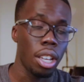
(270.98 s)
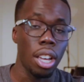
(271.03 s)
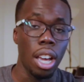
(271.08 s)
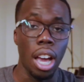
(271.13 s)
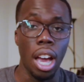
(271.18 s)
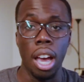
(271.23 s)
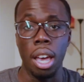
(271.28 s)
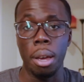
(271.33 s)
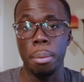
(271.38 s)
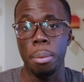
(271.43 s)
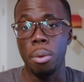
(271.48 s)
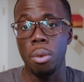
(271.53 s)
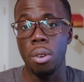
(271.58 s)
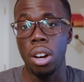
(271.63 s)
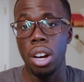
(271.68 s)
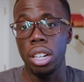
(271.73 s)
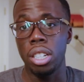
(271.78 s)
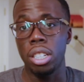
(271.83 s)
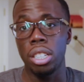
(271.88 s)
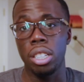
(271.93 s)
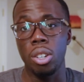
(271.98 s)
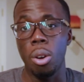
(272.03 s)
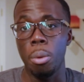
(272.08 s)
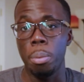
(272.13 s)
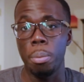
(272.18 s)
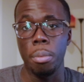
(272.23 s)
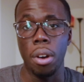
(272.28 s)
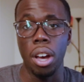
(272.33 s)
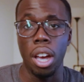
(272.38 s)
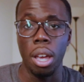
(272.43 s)
Apple Watch to
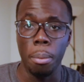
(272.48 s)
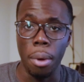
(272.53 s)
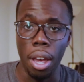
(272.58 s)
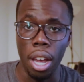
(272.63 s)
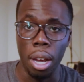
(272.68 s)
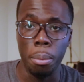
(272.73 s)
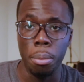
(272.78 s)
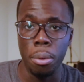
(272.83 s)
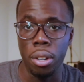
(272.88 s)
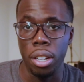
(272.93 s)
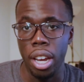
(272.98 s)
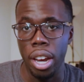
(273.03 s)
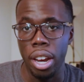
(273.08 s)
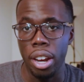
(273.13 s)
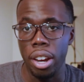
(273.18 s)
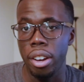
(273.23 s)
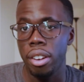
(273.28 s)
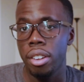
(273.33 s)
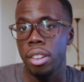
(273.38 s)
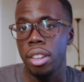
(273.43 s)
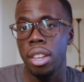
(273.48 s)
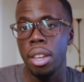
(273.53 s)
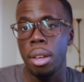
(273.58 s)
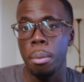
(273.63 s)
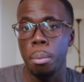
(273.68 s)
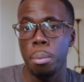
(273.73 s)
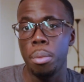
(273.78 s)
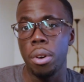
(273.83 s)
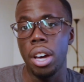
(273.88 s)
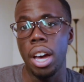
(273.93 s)
open my MacBook Air.
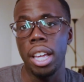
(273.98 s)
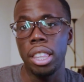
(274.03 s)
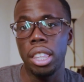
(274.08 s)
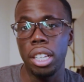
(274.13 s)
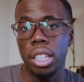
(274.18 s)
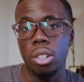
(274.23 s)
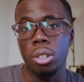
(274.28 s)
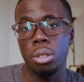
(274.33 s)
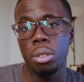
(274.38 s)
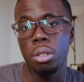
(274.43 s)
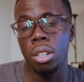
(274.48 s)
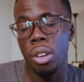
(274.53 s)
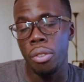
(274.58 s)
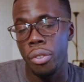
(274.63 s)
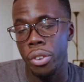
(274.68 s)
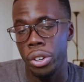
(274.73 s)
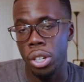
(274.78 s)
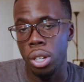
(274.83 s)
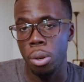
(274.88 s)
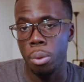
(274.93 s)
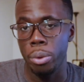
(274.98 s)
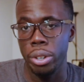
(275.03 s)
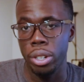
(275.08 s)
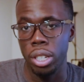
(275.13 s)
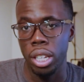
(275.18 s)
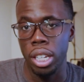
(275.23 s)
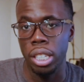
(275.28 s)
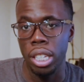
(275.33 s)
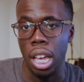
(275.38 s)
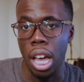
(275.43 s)
But I think it's also a good feature when you're
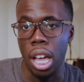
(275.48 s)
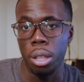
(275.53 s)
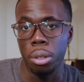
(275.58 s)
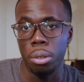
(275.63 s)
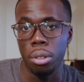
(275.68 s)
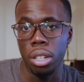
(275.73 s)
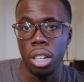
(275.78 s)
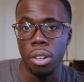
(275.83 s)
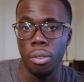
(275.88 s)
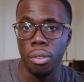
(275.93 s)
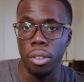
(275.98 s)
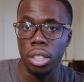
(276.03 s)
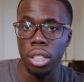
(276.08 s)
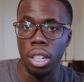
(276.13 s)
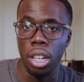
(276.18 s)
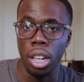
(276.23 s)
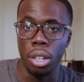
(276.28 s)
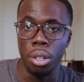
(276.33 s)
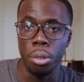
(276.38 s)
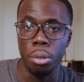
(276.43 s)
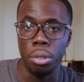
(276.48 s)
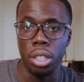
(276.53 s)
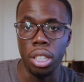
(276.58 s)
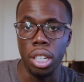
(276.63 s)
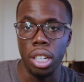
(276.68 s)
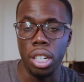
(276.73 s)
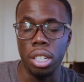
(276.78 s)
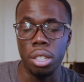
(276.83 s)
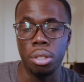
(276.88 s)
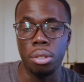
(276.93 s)
like downloading new
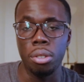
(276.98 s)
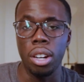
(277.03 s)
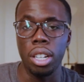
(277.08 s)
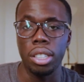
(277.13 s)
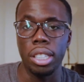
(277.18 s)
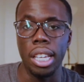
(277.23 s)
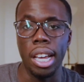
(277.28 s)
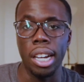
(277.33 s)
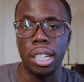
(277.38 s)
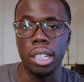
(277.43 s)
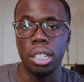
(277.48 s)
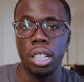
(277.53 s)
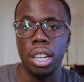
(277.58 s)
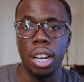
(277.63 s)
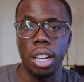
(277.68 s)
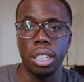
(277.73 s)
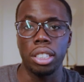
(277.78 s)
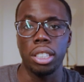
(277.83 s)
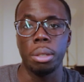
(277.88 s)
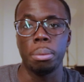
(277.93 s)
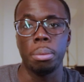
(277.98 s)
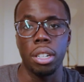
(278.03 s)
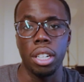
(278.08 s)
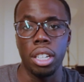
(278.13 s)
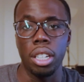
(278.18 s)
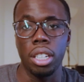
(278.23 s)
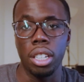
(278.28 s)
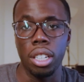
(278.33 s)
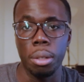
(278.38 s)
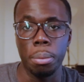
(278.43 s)
things. You don't have to actually constantly put
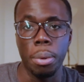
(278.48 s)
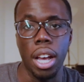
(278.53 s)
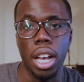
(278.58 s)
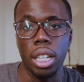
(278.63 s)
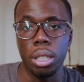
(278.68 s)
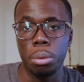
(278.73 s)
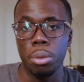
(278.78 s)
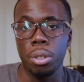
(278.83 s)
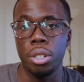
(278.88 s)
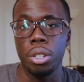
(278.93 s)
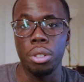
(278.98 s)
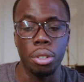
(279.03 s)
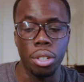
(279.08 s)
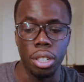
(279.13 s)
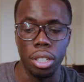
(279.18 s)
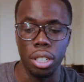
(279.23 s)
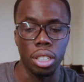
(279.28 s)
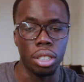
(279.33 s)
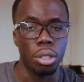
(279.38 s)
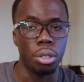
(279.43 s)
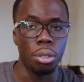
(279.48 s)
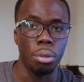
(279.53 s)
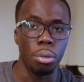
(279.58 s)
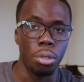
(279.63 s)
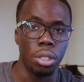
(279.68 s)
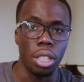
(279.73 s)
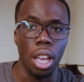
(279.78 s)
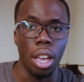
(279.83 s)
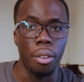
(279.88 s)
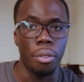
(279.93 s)
in the password. You can just
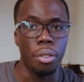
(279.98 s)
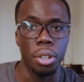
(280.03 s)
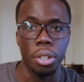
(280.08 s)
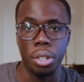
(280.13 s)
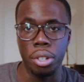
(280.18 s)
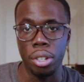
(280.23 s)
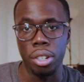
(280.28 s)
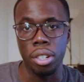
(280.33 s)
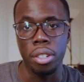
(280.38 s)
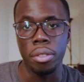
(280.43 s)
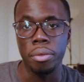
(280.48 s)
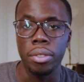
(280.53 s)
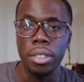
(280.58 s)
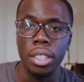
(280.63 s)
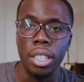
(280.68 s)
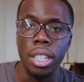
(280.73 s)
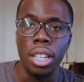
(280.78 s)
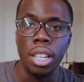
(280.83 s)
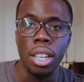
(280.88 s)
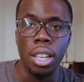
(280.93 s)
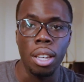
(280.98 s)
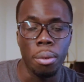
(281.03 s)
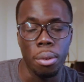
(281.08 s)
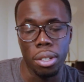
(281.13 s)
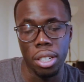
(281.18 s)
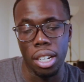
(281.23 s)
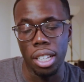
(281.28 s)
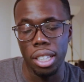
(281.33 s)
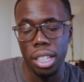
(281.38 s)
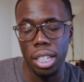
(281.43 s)
use that feature,
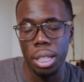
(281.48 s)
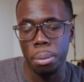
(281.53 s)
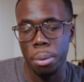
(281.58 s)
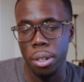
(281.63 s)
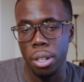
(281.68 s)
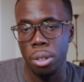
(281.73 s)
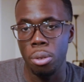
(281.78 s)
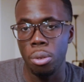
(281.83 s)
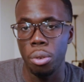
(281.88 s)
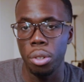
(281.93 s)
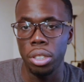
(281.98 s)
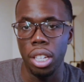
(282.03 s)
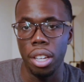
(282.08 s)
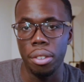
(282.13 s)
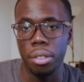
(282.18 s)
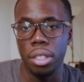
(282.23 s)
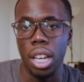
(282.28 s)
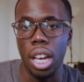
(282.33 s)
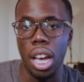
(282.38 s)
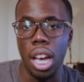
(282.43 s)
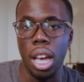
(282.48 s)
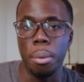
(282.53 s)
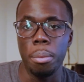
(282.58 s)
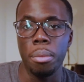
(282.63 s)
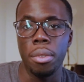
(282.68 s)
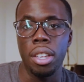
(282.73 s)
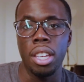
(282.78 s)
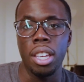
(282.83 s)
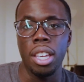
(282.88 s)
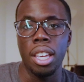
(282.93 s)
which I think is pretty cool. It saves time,
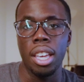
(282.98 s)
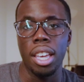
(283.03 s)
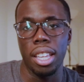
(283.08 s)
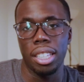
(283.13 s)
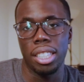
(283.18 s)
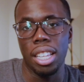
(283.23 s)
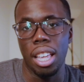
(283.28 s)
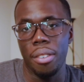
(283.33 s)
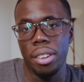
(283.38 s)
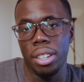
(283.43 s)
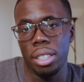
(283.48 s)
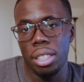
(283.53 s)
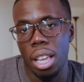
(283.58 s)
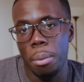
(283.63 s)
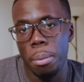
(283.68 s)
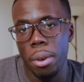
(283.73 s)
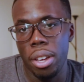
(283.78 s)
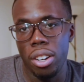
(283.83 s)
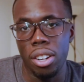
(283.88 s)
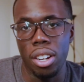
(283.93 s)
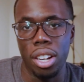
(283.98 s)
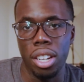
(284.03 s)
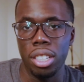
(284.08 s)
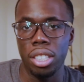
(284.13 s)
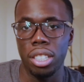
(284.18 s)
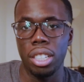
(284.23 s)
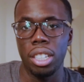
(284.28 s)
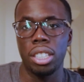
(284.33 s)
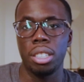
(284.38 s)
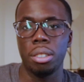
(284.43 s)
and it's a lot better,
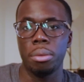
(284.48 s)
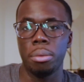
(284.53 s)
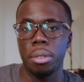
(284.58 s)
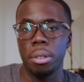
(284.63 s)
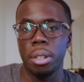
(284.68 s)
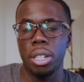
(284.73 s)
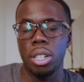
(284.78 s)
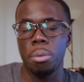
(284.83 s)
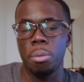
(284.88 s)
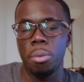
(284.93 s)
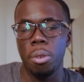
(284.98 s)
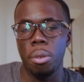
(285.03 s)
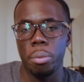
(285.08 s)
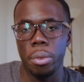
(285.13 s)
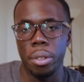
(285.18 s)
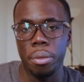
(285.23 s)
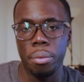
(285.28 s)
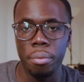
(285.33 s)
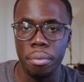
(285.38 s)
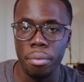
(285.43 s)
honestly. It's a major improvement.